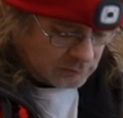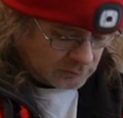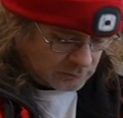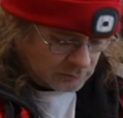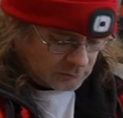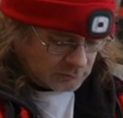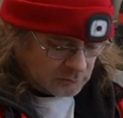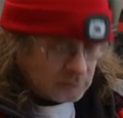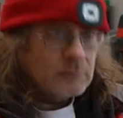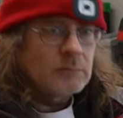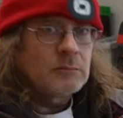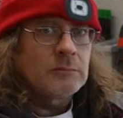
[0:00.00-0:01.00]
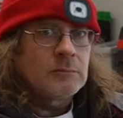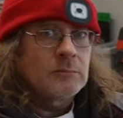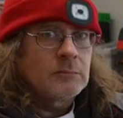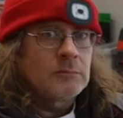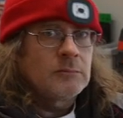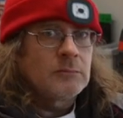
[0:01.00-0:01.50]

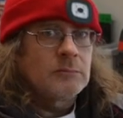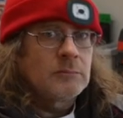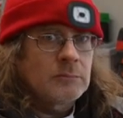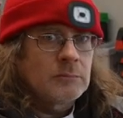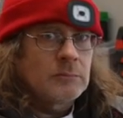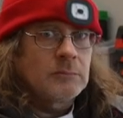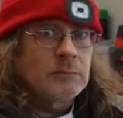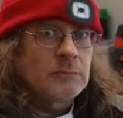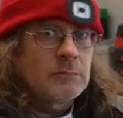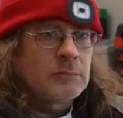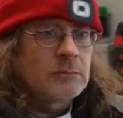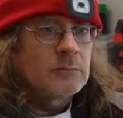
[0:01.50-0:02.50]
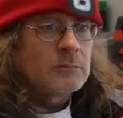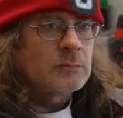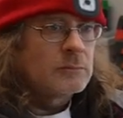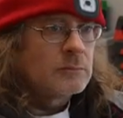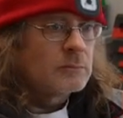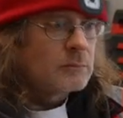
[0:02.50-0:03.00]

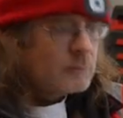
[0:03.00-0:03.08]
The person shown says nothing.